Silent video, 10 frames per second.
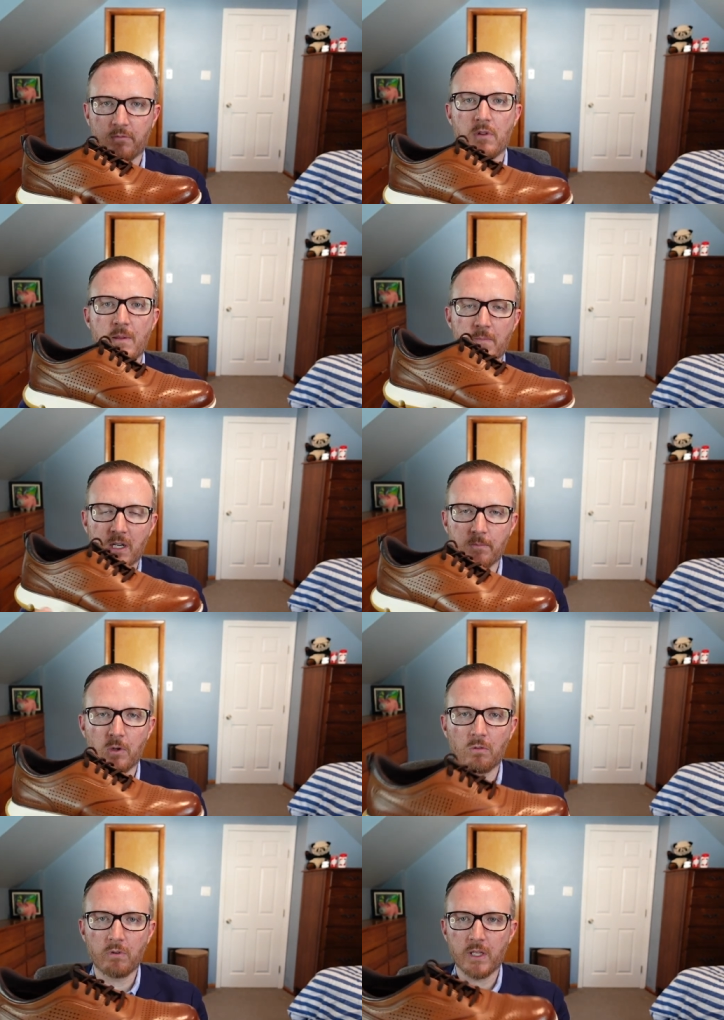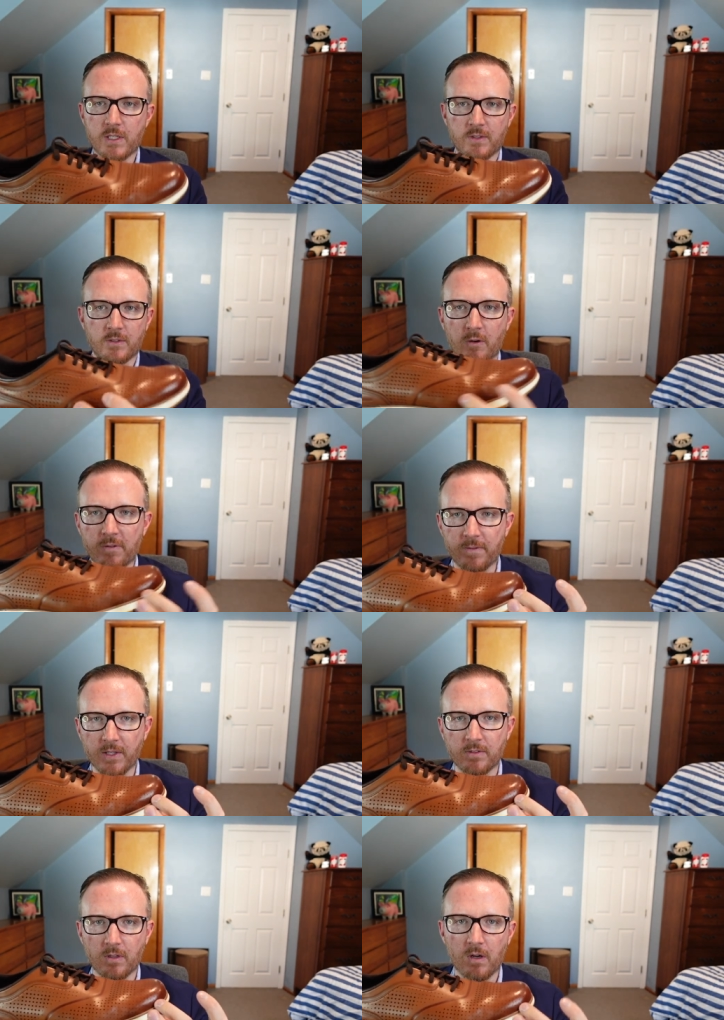Really minimal, really just no
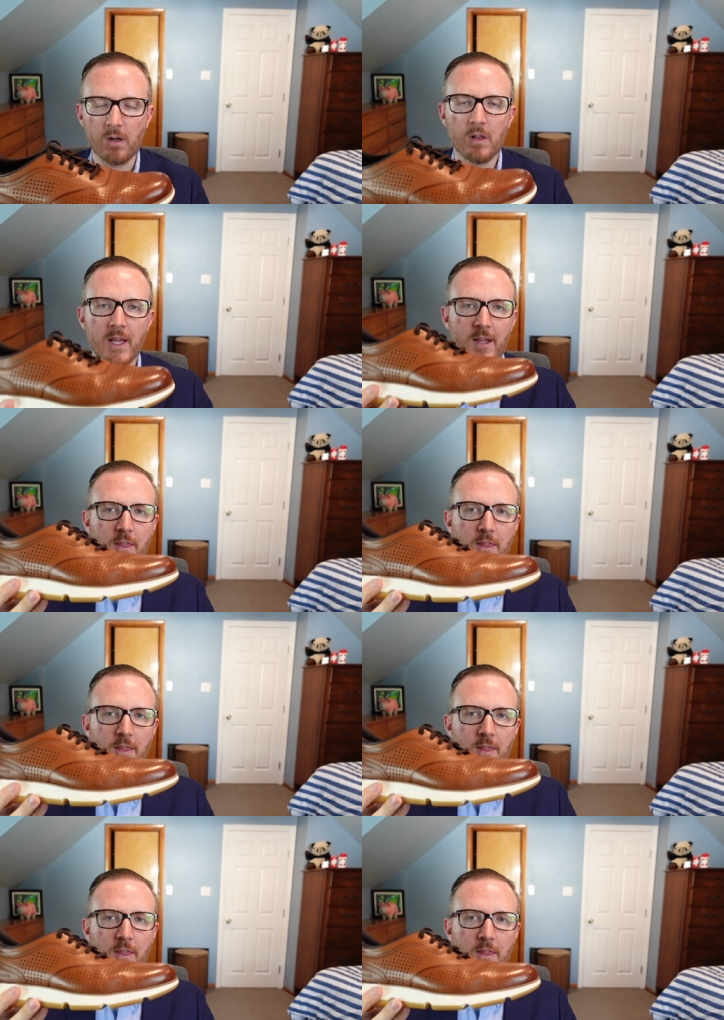fuss at all.